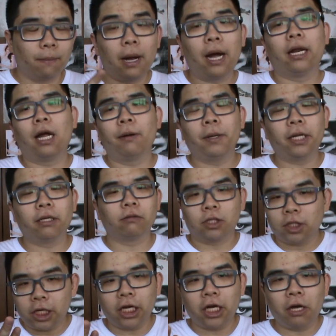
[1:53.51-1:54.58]
But, I mean,
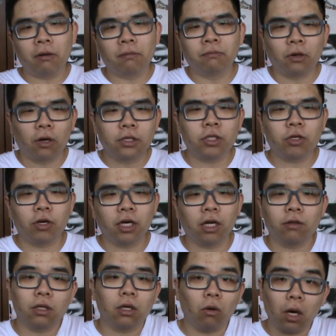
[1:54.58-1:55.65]
seeing him on screen,
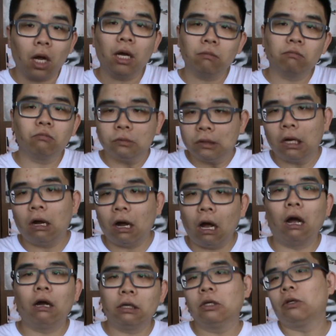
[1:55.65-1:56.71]
I was like, okay,
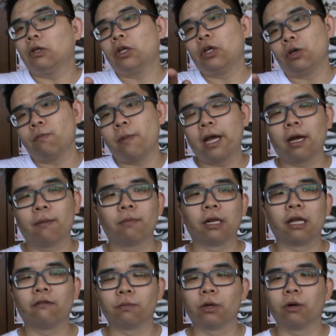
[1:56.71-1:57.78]
uh, you, you make a
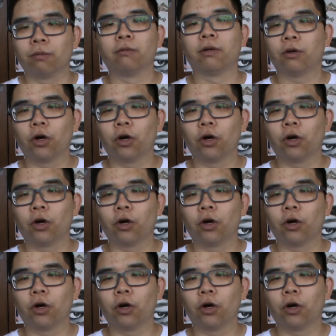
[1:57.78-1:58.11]
believable